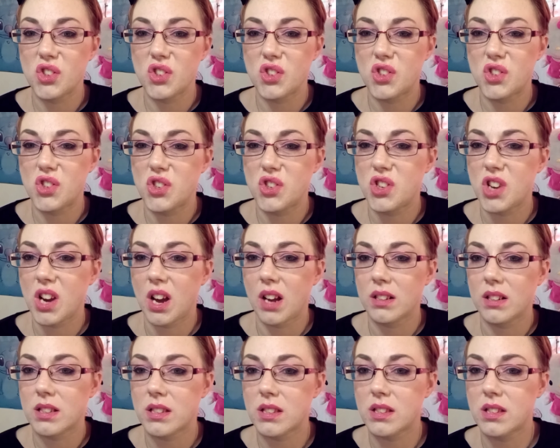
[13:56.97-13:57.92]

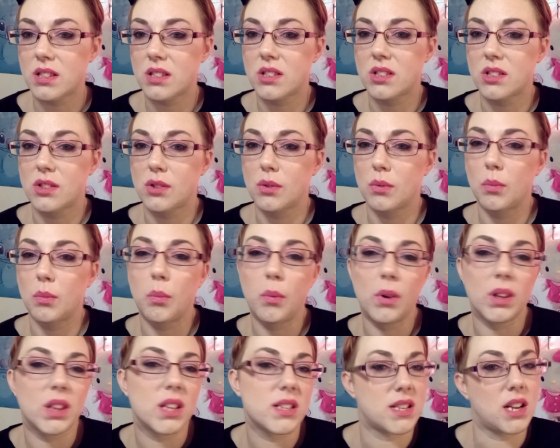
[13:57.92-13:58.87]
just
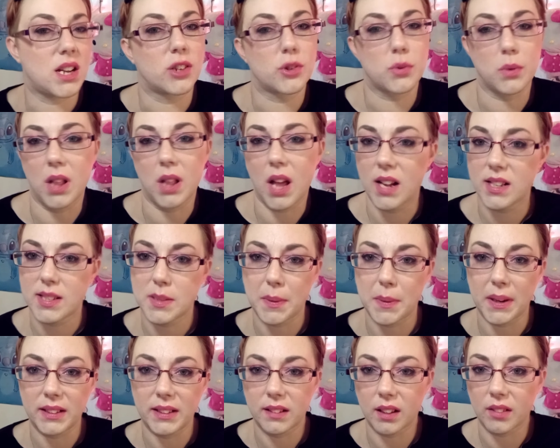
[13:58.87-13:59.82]
want the sexual
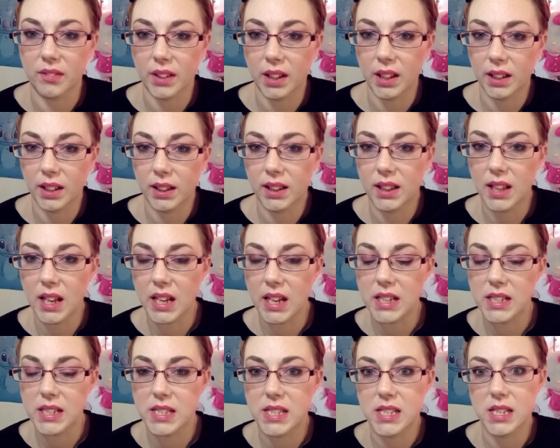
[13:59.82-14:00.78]
aspect of it.
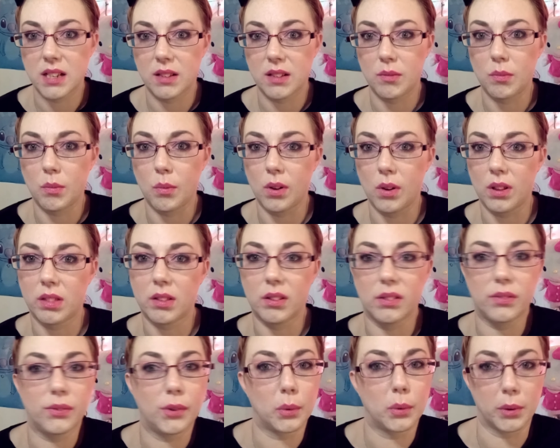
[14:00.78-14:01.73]
They didn't want the full